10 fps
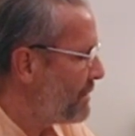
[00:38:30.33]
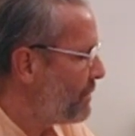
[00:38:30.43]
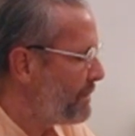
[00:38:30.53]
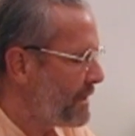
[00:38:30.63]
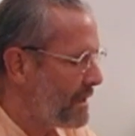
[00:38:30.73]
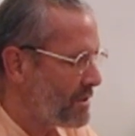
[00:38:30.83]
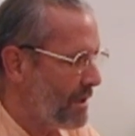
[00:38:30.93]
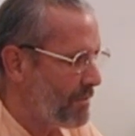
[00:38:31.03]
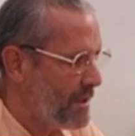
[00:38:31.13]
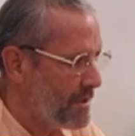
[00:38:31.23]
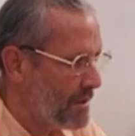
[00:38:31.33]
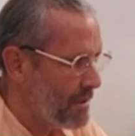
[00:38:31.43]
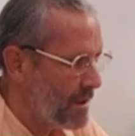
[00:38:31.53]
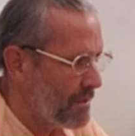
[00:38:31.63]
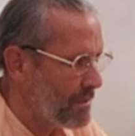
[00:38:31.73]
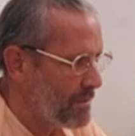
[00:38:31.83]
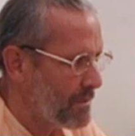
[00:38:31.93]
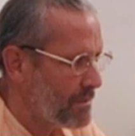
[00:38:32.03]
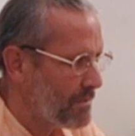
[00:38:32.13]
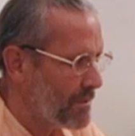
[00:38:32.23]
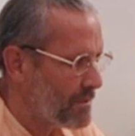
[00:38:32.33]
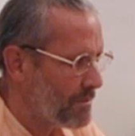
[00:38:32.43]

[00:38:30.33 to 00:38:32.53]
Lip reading: Upadeshamrita. I don't know which verse.